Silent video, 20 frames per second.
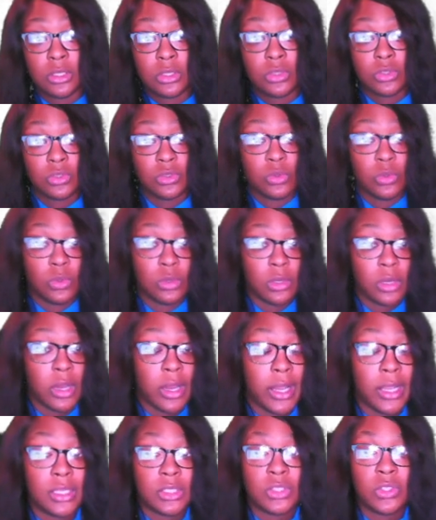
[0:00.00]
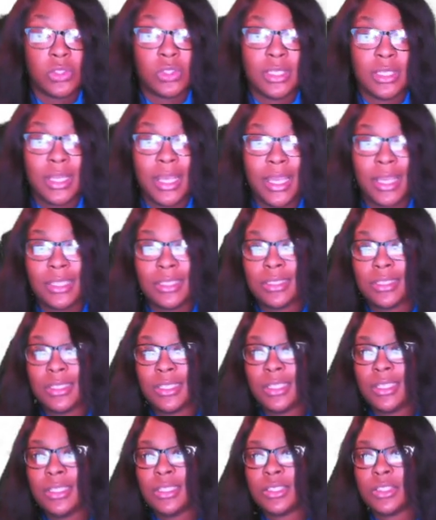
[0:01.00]
store all right so the next
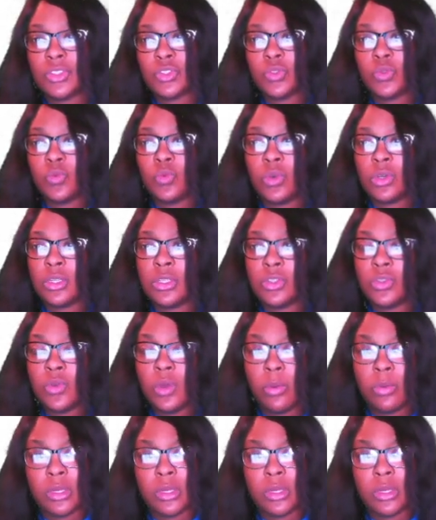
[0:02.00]
thing that you want to do i